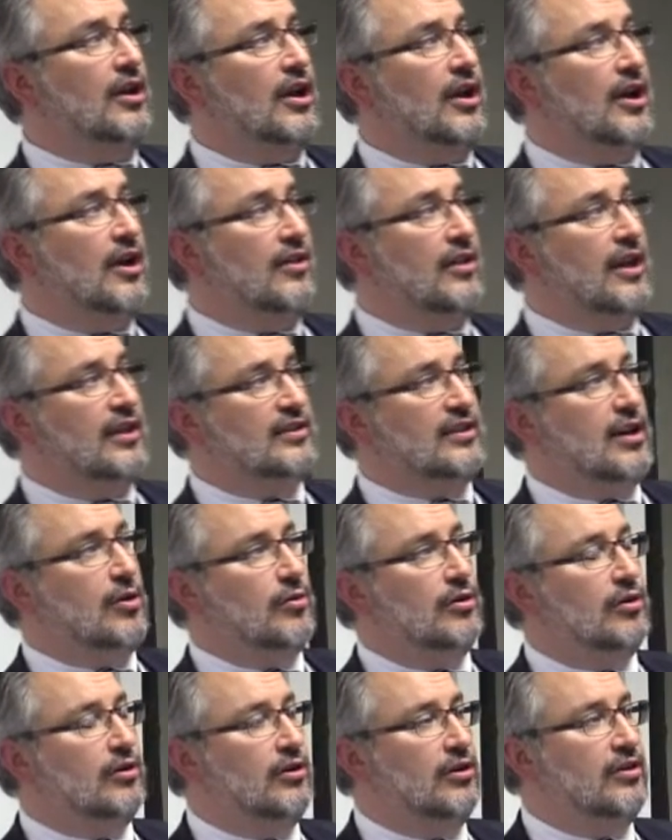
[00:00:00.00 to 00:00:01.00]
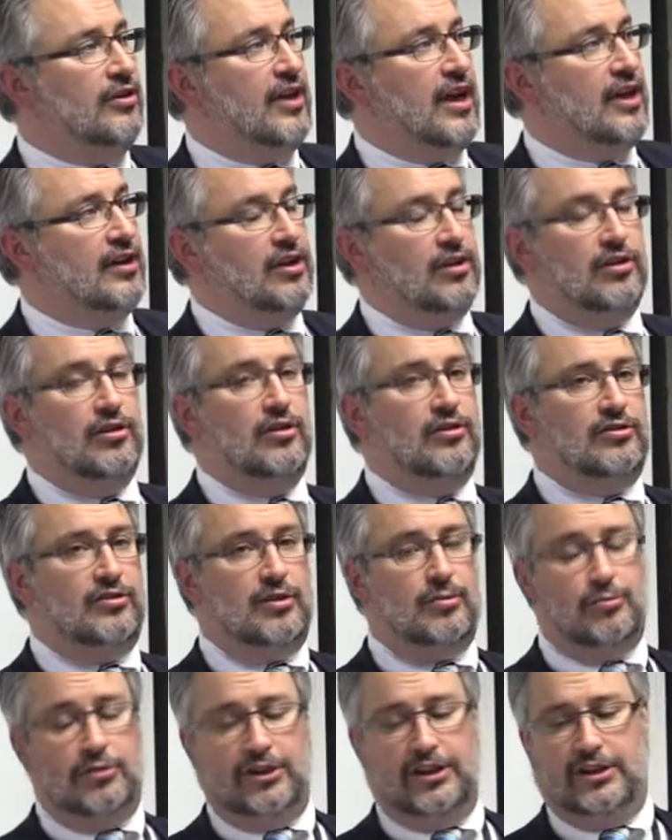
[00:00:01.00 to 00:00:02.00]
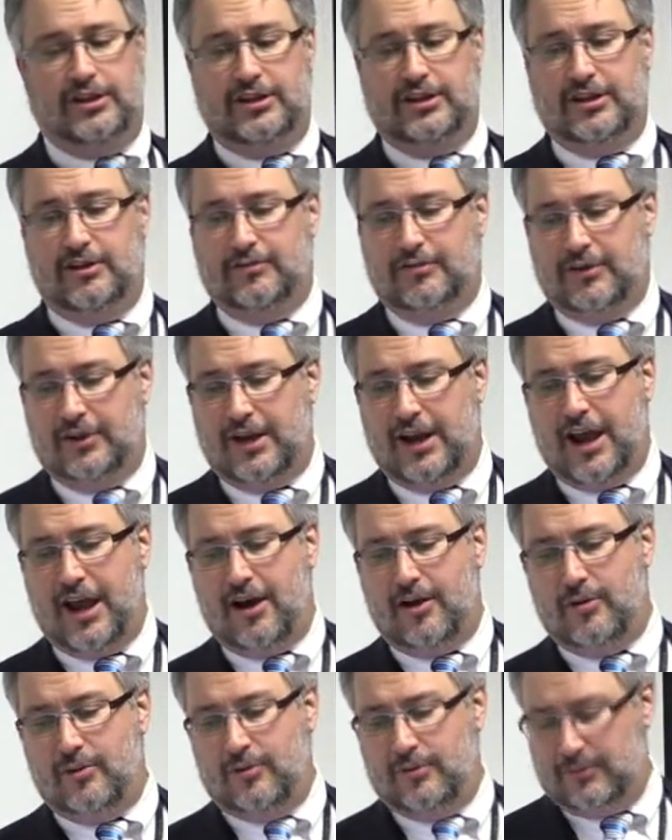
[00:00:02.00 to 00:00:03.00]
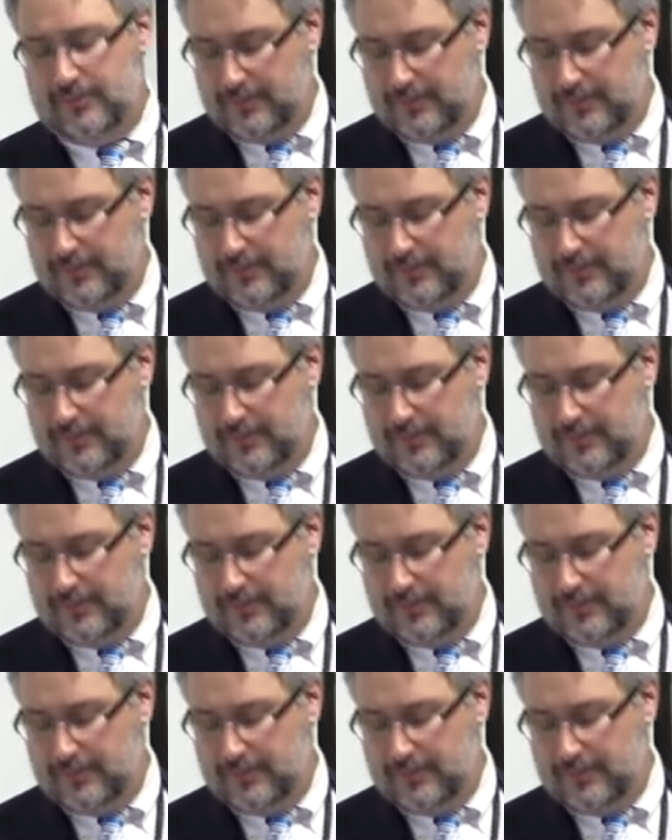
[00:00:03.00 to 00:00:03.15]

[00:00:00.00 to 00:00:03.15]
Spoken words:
And that's how it looked then. It looks completely different now.